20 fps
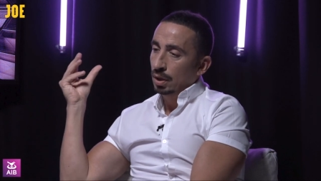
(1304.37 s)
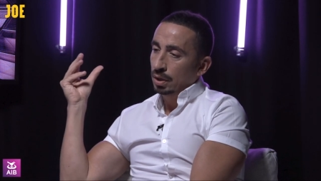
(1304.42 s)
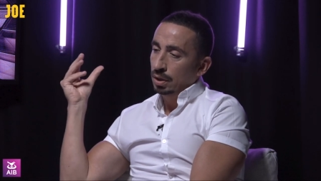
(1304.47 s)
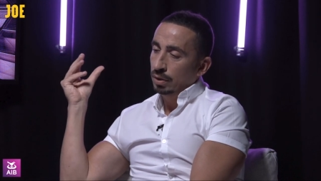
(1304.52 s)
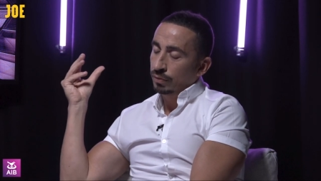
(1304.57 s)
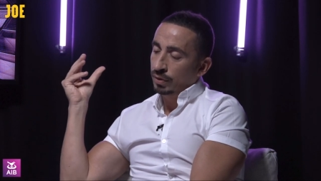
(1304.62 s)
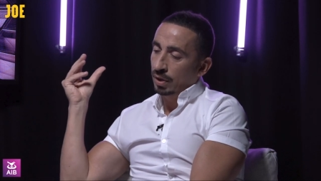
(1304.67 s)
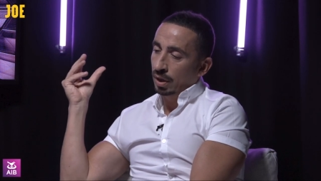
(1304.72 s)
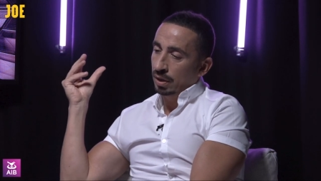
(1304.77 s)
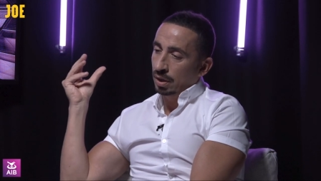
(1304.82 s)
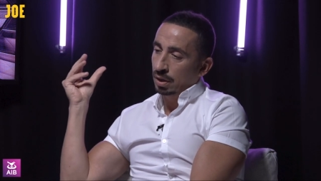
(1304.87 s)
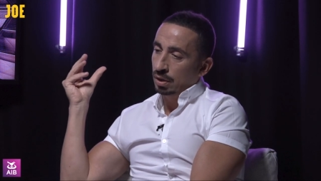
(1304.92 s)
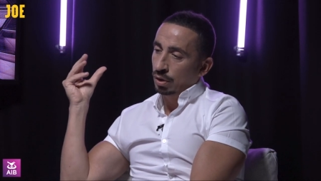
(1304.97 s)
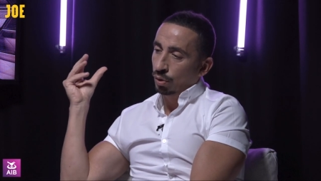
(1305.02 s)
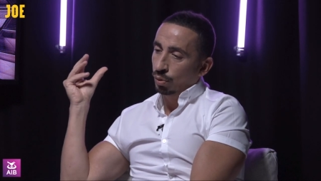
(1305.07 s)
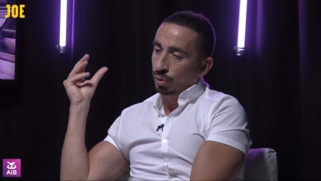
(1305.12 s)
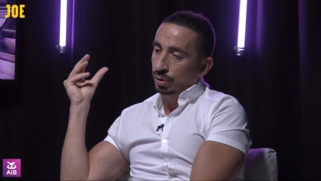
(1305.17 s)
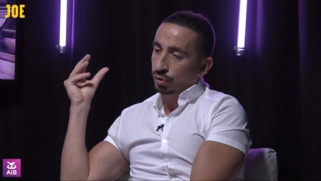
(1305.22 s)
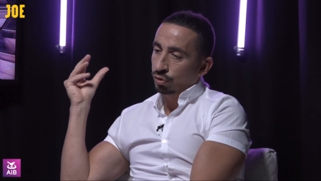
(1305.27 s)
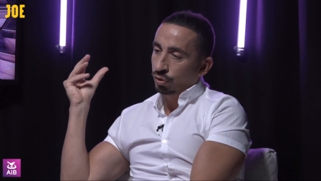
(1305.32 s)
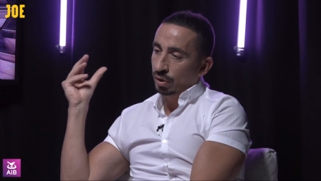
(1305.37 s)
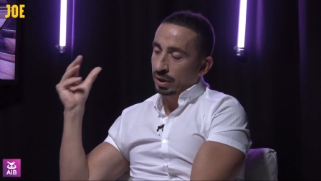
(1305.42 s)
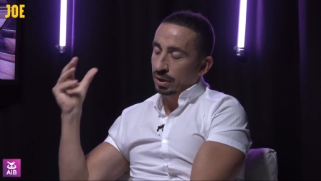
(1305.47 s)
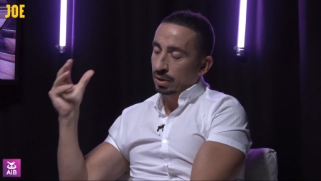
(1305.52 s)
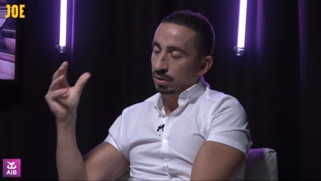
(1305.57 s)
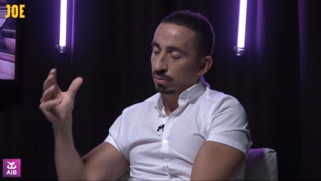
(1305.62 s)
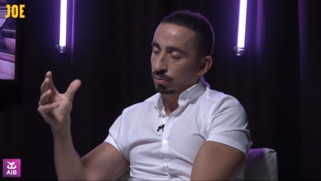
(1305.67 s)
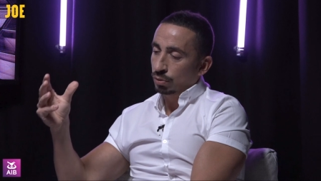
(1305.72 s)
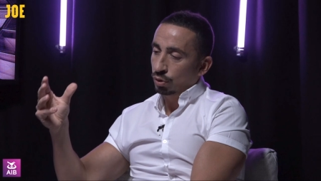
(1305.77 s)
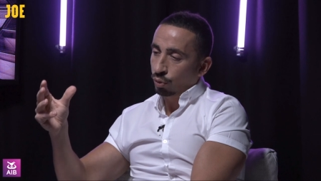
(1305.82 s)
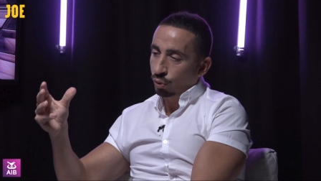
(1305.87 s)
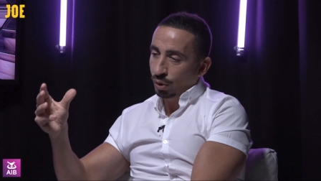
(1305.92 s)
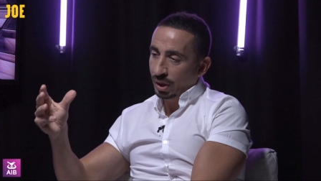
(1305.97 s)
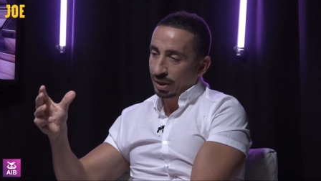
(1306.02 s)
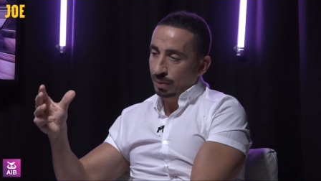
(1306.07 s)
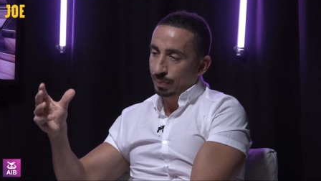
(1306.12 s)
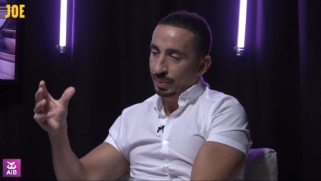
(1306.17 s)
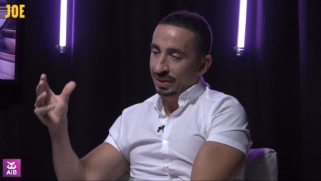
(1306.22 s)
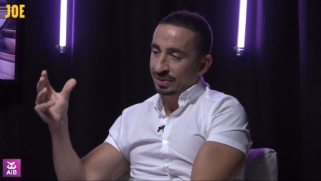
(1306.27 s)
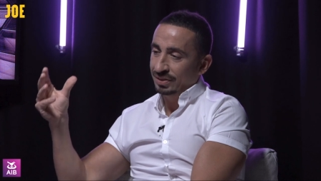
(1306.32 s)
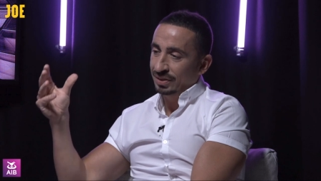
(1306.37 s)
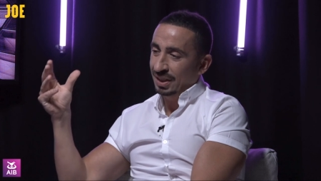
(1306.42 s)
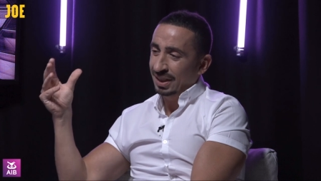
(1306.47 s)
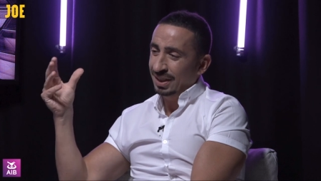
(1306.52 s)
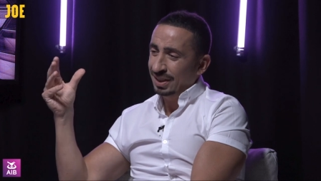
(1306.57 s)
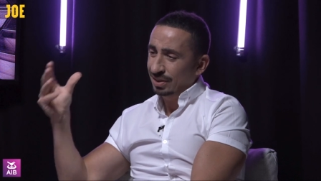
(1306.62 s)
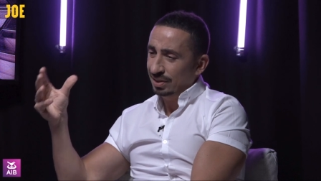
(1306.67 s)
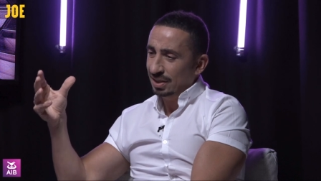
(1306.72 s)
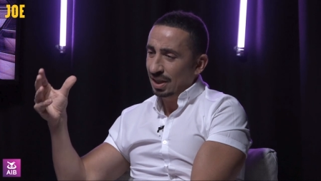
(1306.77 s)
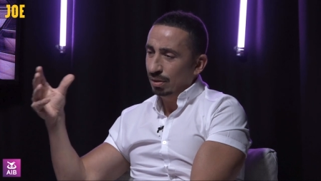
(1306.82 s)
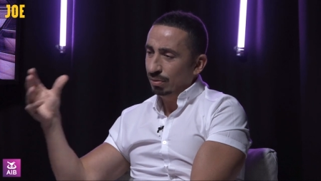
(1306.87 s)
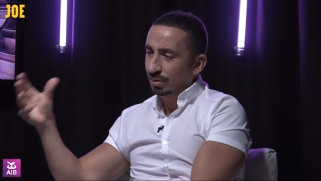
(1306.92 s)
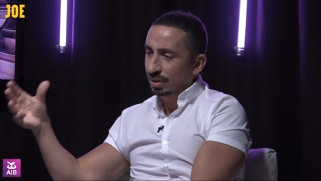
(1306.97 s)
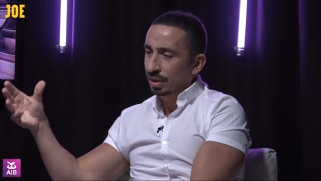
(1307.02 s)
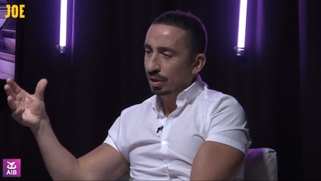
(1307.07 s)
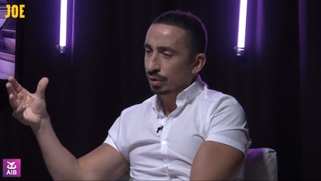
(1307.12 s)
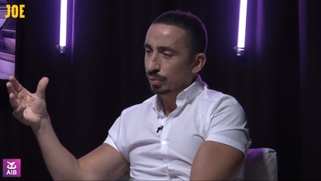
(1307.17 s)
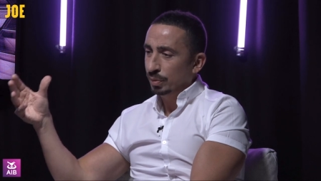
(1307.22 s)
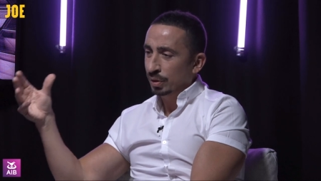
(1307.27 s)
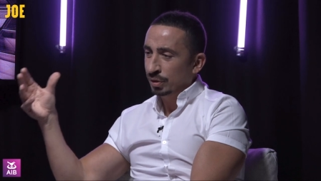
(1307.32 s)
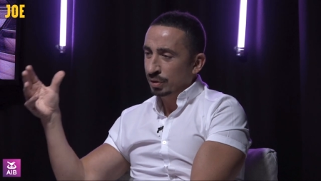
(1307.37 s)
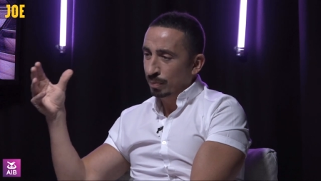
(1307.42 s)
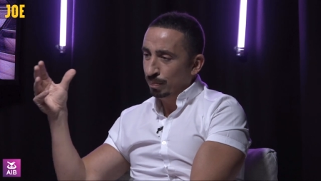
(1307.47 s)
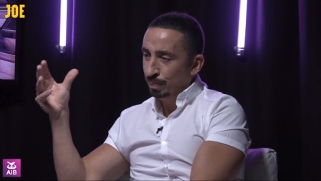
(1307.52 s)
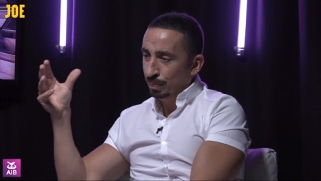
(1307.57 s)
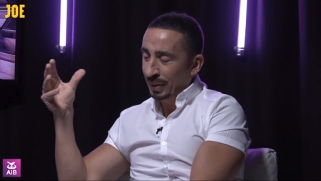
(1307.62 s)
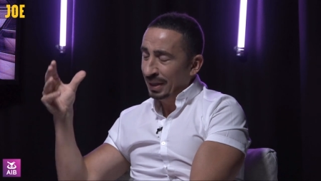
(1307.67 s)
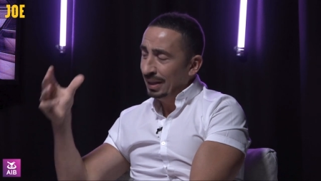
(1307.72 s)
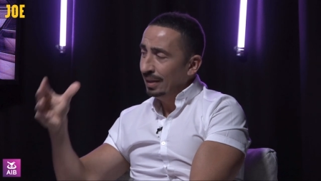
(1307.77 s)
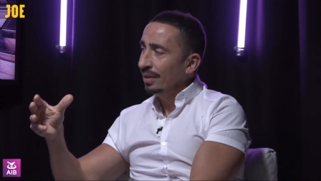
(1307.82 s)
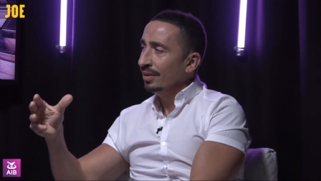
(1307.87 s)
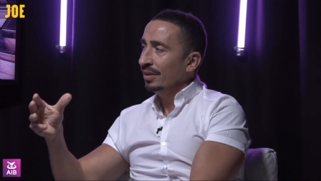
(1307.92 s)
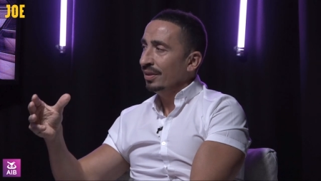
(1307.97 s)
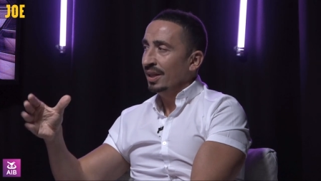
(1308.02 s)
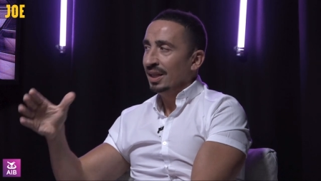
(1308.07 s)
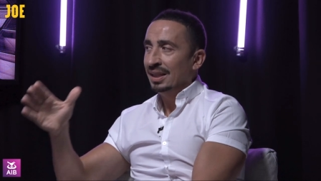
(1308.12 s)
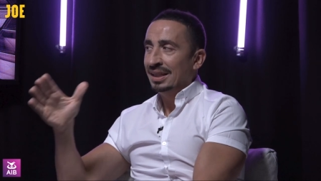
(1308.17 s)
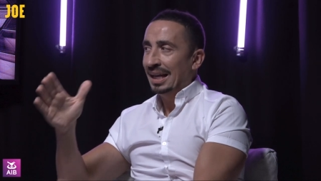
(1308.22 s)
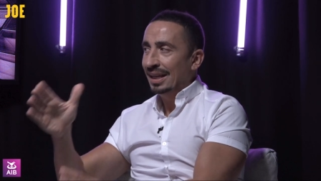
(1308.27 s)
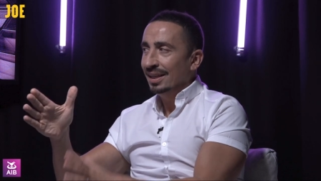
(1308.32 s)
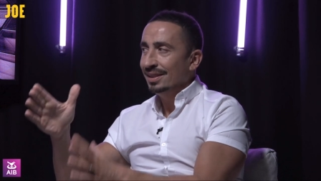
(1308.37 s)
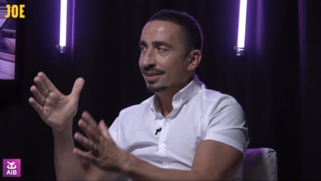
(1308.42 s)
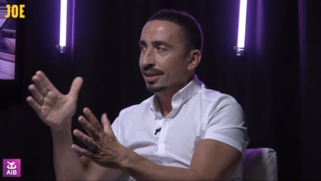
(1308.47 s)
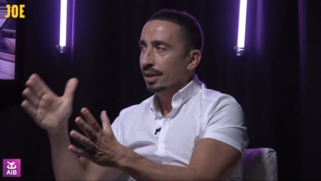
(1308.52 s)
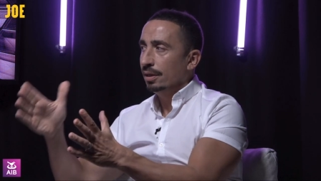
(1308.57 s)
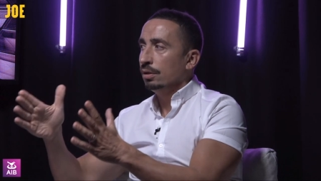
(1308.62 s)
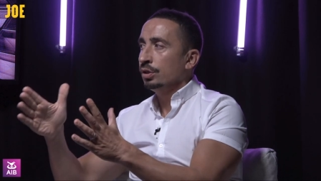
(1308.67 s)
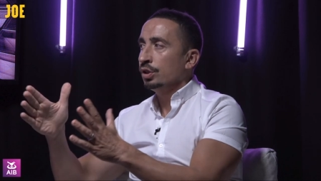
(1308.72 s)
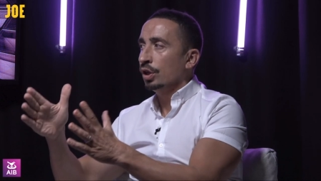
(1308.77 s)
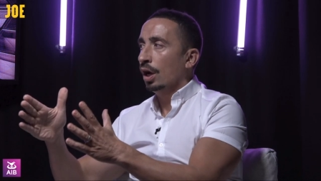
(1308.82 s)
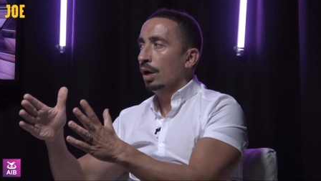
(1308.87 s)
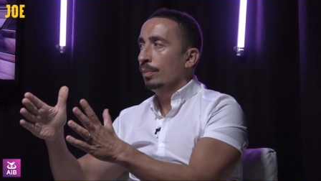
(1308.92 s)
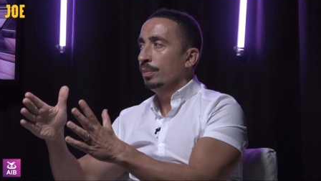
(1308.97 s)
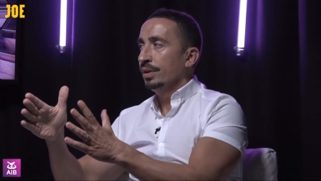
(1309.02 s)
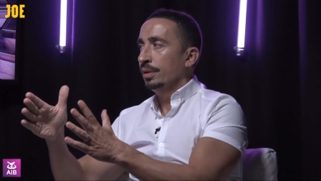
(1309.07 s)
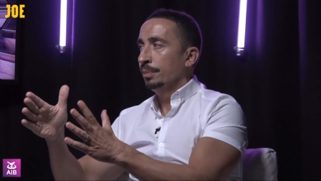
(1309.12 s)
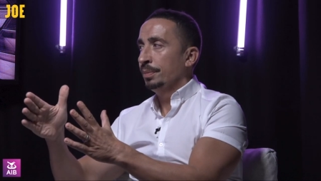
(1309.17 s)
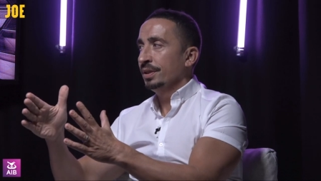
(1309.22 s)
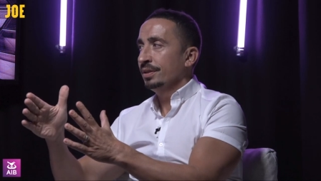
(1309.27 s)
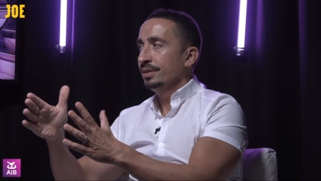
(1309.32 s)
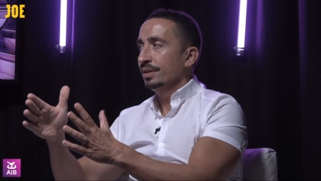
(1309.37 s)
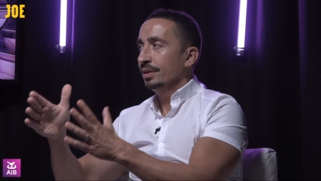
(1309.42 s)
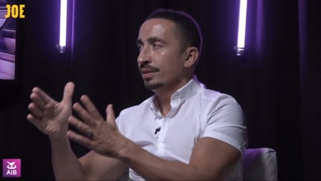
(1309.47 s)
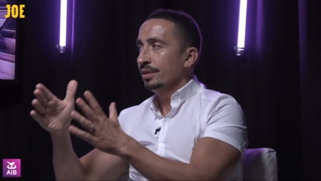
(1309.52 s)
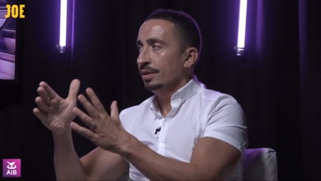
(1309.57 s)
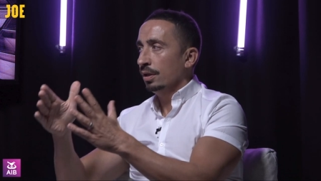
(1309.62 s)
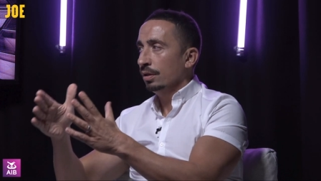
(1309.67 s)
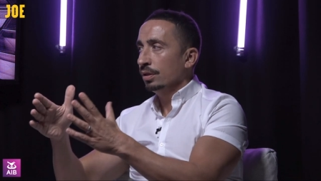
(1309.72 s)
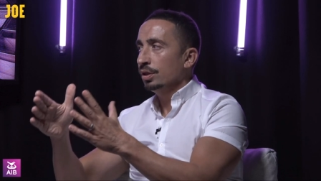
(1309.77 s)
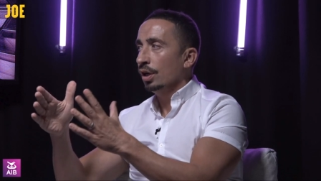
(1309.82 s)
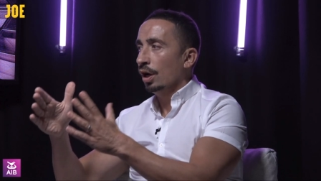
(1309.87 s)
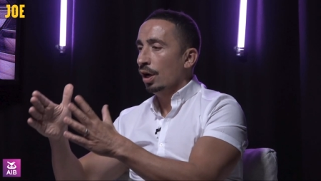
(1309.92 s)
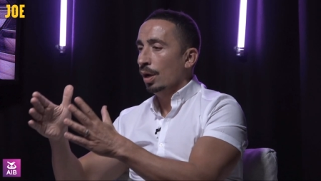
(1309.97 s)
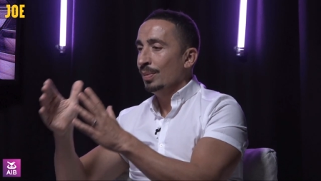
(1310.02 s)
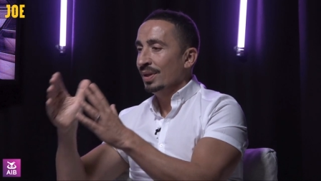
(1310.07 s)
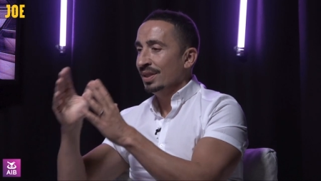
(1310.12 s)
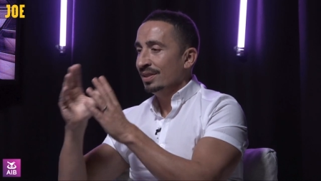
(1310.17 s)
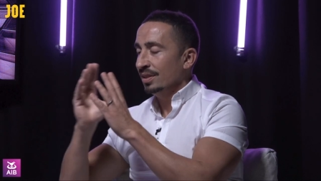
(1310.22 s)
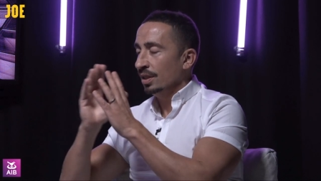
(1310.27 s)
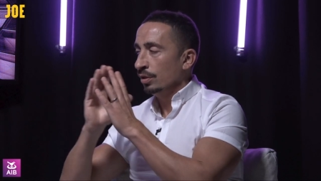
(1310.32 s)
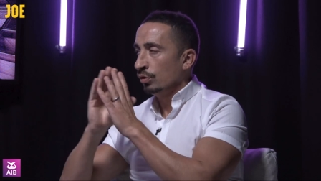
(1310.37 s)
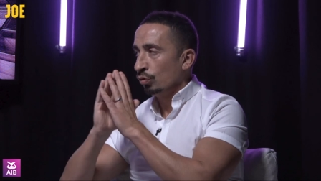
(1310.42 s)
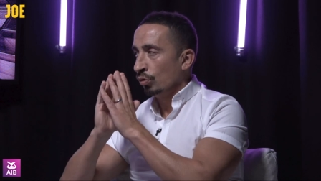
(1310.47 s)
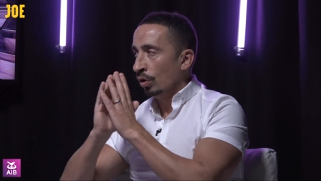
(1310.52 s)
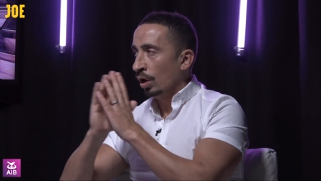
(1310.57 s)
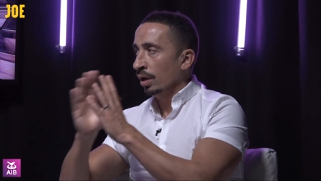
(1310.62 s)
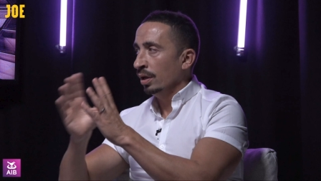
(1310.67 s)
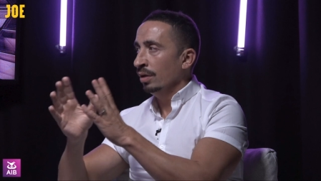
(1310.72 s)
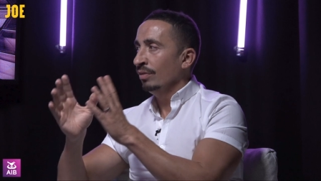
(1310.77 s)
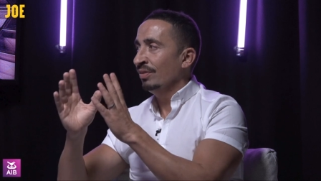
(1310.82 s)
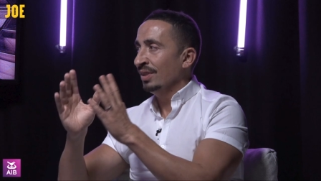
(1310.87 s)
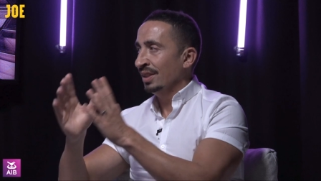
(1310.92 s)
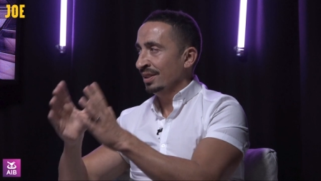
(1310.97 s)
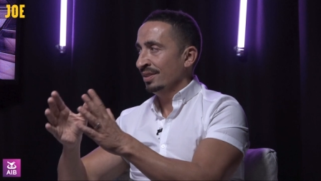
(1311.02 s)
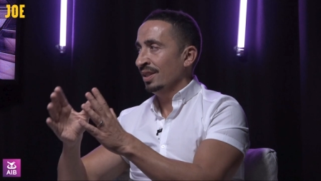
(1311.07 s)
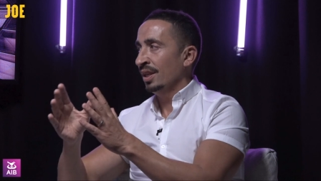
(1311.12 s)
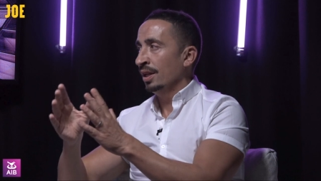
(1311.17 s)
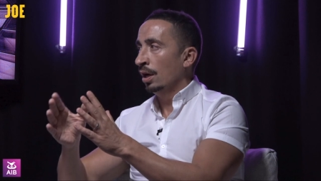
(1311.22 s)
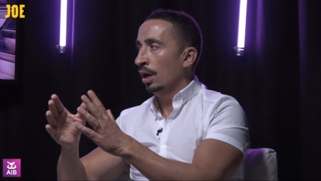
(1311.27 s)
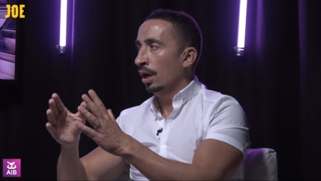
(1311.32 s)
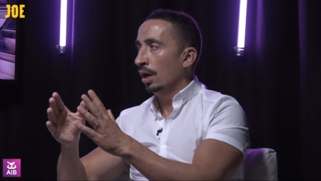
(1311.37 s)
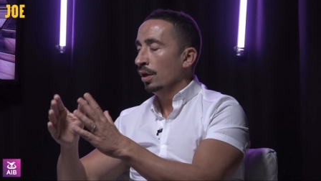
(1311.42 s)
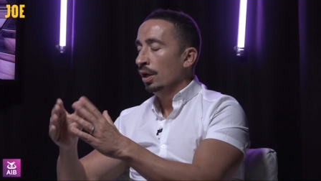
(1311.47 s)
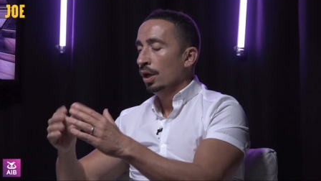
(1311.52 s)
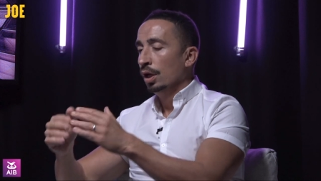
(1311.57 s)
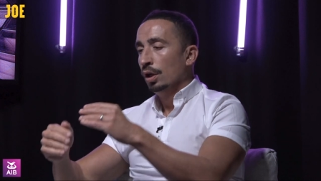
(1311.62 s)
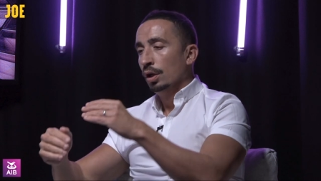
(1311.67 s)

You've got to go and try and create a business, and it's down to the entrepreneur to build the thing. That is their job in the business. Their job is to drive this thing on.